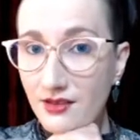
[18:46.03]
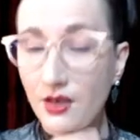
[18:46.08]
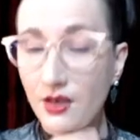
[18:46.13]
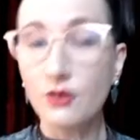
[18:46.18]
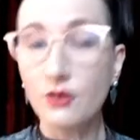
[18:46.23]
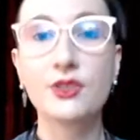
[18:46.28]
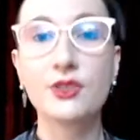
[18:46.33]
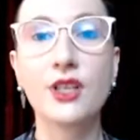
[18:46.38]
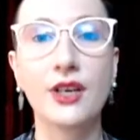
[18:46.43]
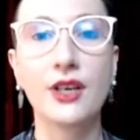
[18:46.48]
oh,
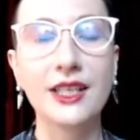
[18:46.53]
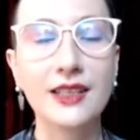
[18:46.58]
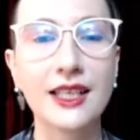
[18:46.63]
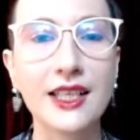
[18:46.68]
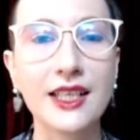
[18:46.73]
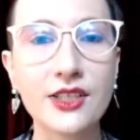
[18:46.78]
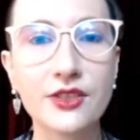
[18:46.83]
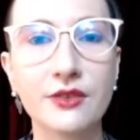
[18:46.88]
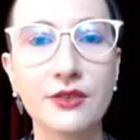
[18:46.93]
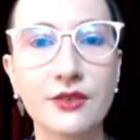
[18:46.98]
watched sorry.
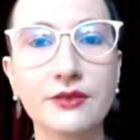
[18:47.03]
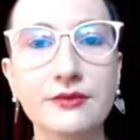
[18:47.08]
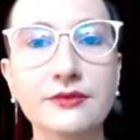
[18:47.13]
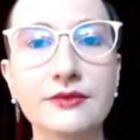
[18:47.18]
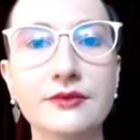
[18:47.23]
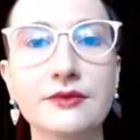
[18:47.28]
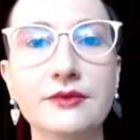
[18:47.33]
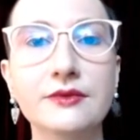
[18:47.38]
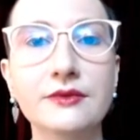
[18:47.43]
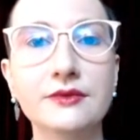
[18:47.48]
Son of
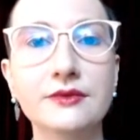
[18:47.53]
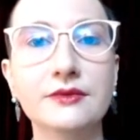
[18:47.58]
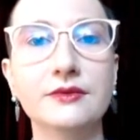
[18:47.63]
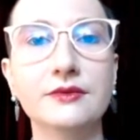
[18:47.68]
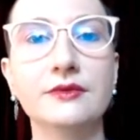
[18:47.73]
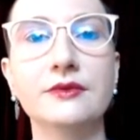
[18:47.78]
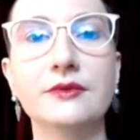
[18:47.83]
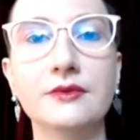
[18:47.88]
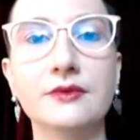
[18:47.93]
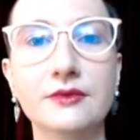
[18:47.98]
Godzilla
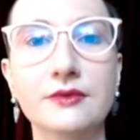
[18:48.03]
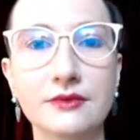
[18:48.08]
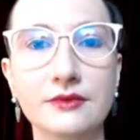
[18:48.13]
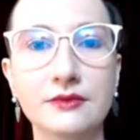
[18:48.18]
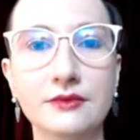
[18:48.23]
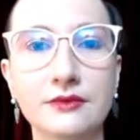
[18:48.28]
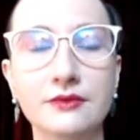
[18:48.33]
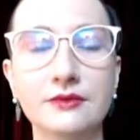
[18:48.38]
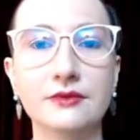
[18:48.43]
last night,